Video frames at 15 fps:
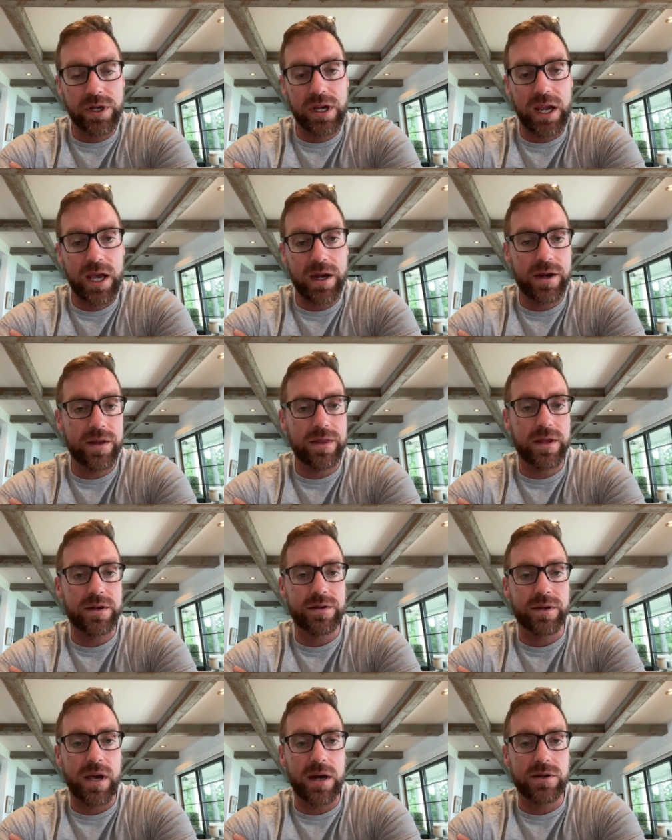Indiana and
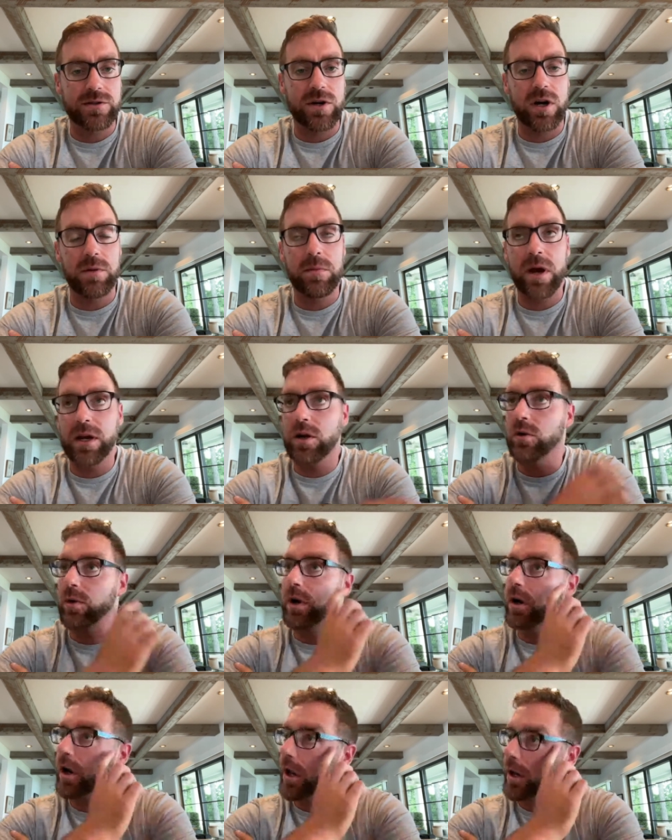then kind of started my
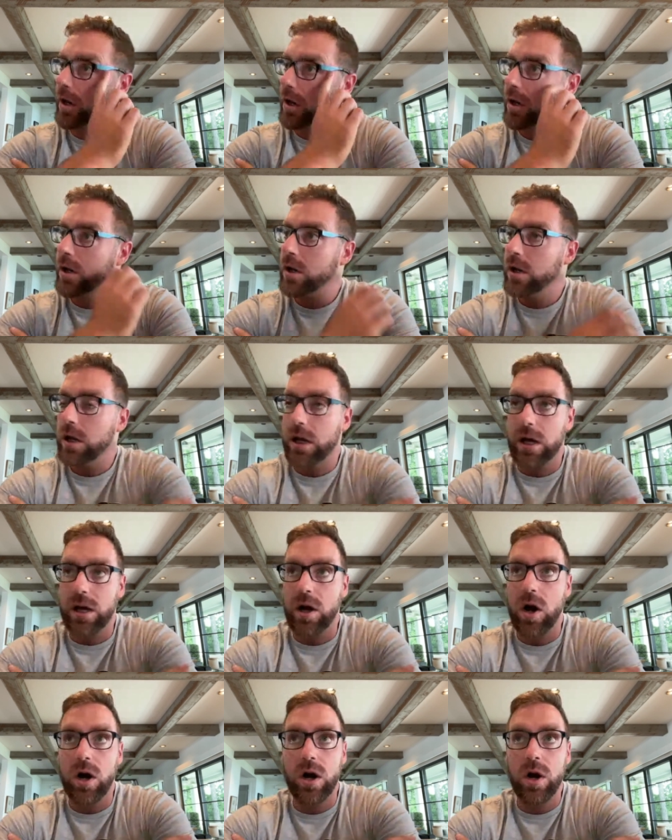career at
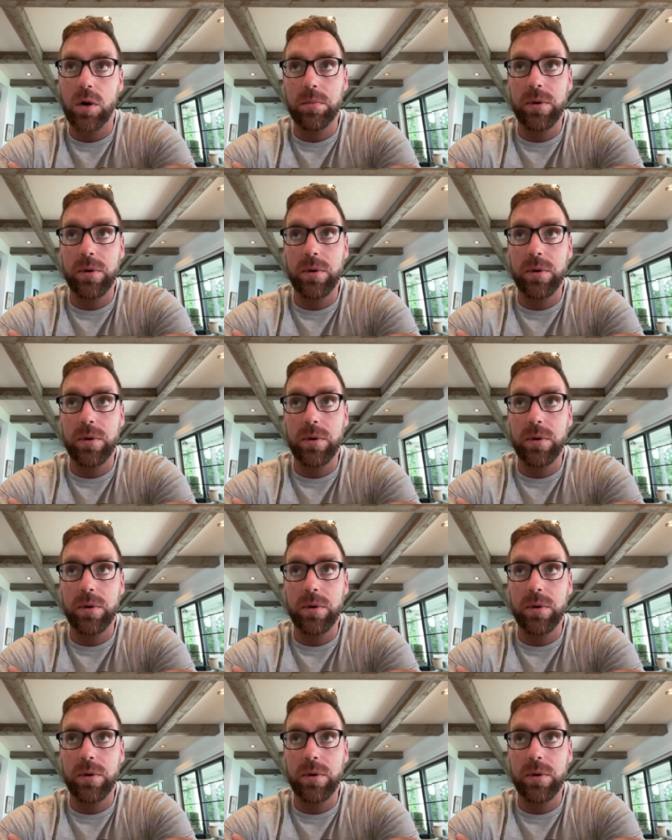R.L.